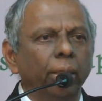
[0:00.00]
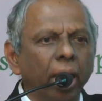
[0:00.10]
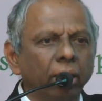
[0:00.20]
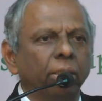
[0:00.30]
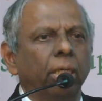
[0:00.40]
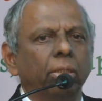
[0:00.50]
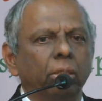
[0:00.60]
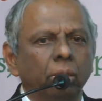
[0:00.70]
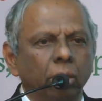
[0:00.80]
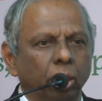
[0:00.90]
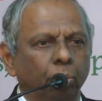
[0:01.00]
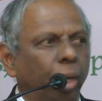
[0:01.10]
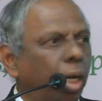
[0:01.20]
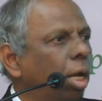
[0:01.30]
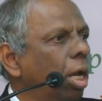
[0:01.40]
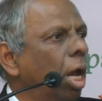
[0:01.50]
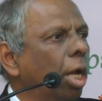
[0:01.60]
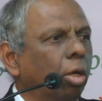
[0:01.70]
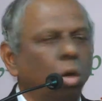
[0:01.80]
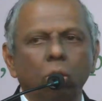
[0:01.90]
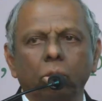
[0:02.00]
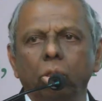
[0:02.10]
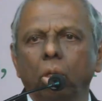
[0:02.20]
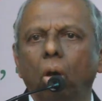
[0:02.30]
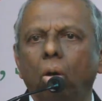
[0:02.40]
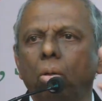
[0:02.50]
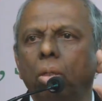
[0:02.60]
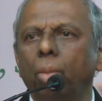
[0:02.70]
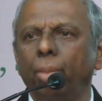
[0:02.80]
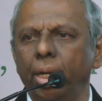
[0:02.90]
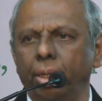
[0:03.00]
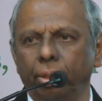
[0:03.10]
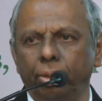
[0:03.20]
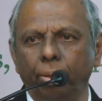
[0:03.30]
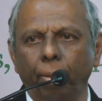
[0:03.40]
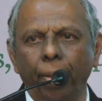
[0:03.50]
that success is spread across all the mentors.